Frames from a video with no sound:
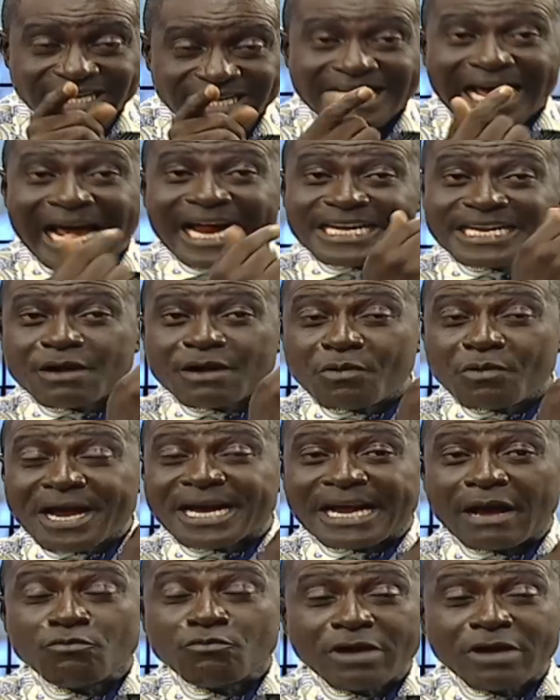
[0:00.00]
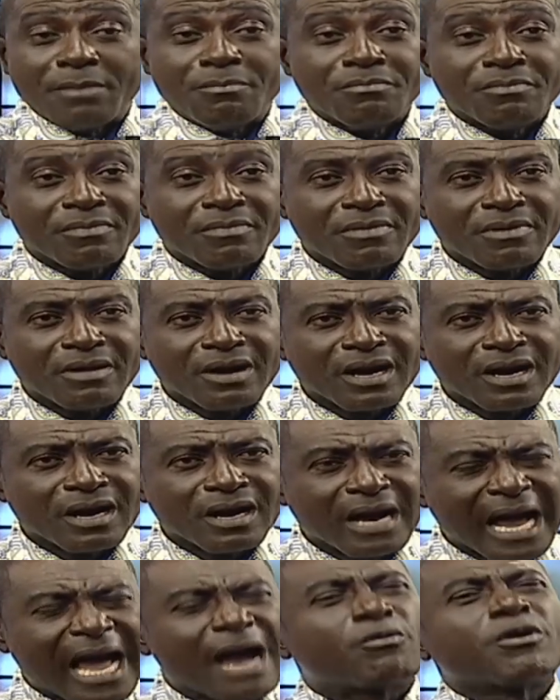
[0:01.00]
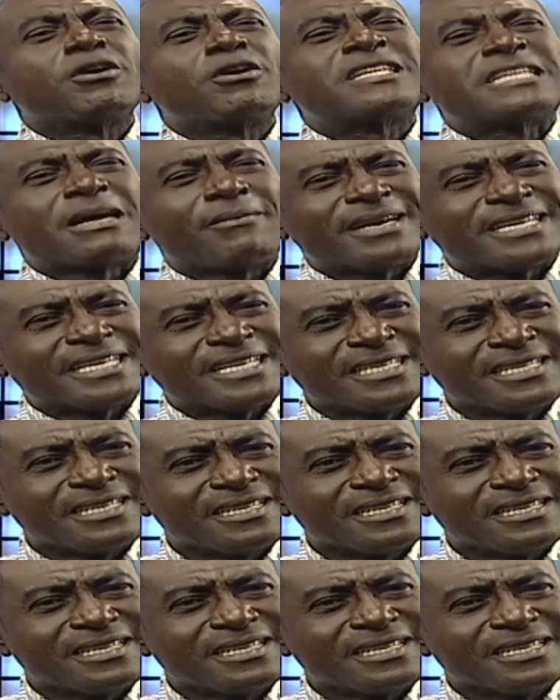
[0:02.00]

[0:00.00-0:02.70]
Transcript: Now, dear way, Kamuram. Hey, what's your name?